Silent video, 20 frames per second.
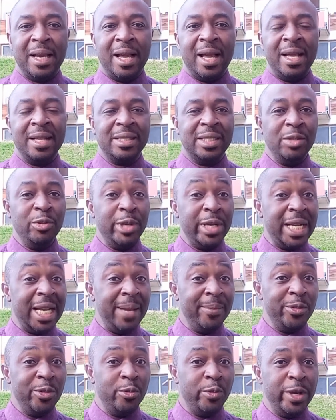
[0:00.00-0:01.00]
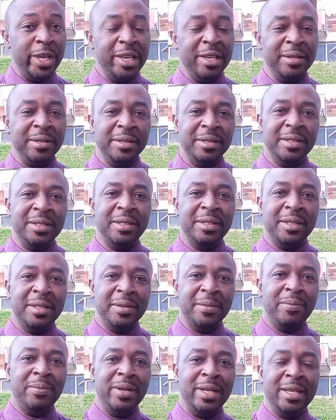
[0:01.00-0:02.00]
Until we come your way,
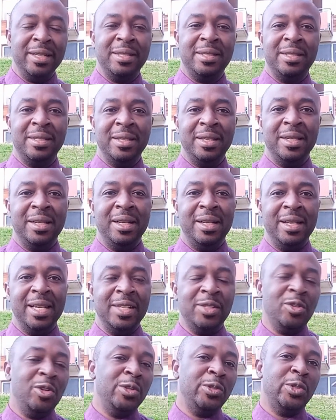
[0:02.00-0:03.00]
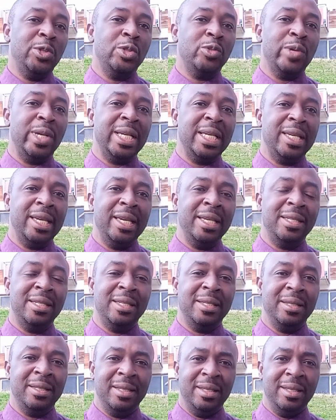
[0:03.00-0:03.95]
please let's continue to engage.